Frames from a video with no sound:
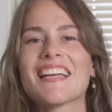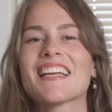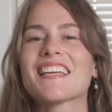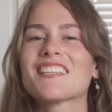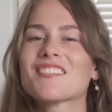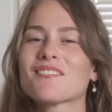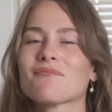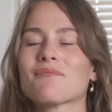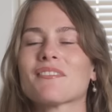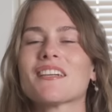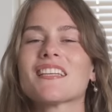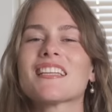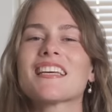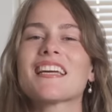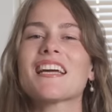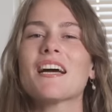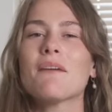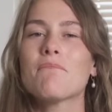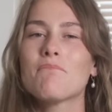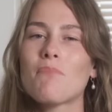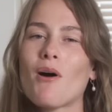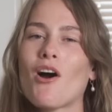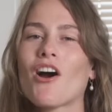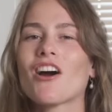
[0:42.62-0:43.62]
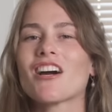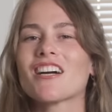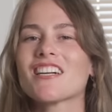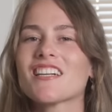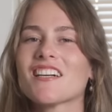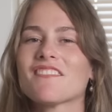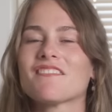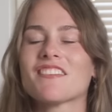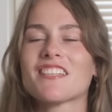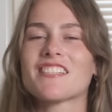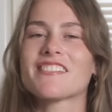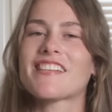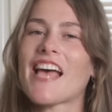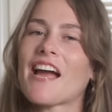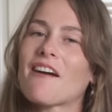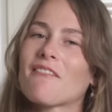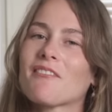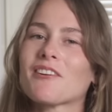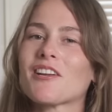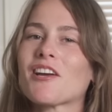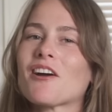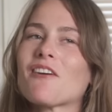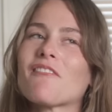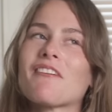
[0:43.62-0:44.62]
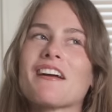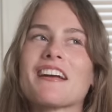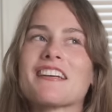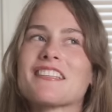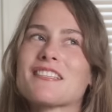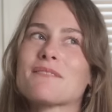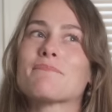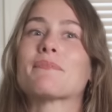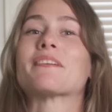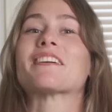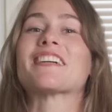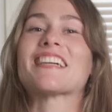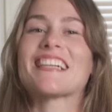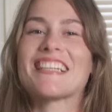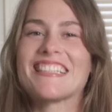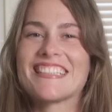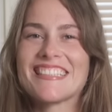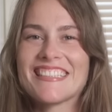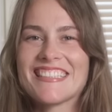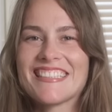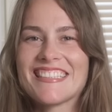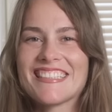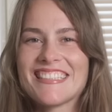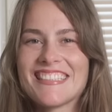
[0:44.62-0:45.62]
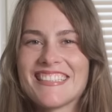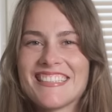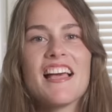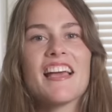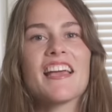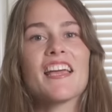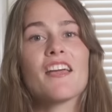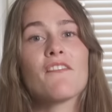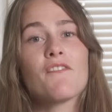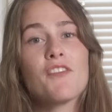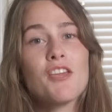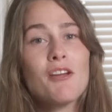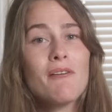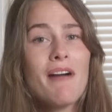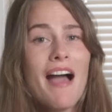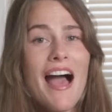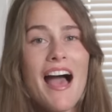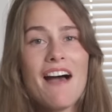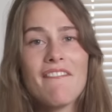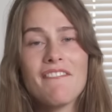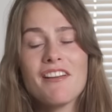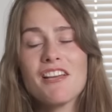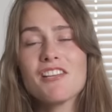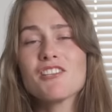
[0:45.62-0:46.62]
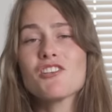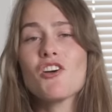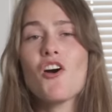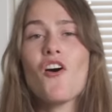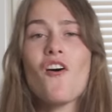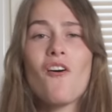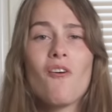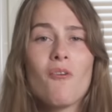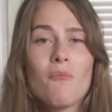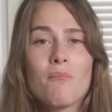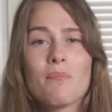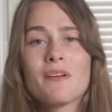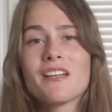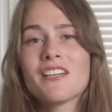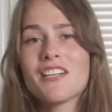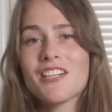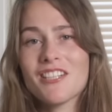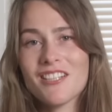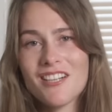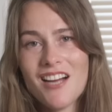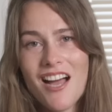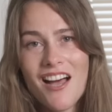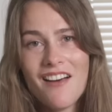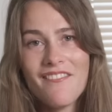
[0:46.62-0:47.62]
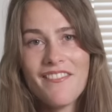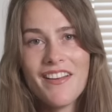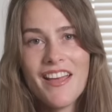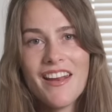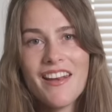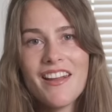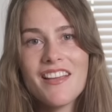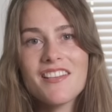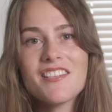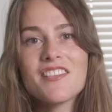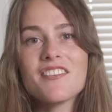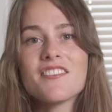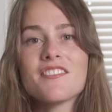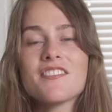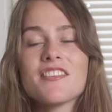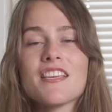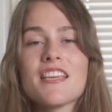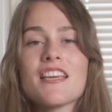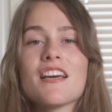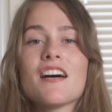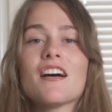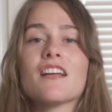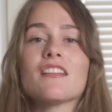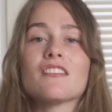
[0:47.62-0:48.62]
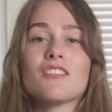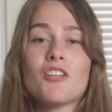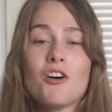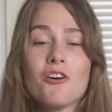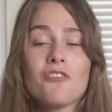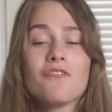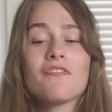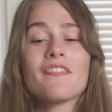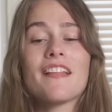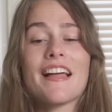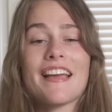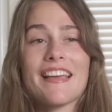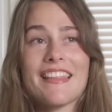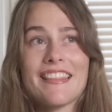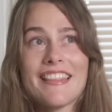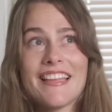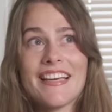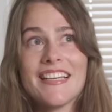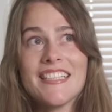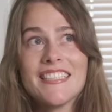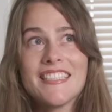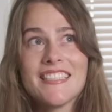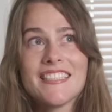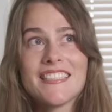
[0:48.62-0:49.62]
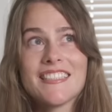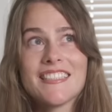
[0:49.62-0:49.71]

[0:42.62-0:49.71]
It's really a part of the sourdough experience. If you haven't opened your oven to see a loaf like this,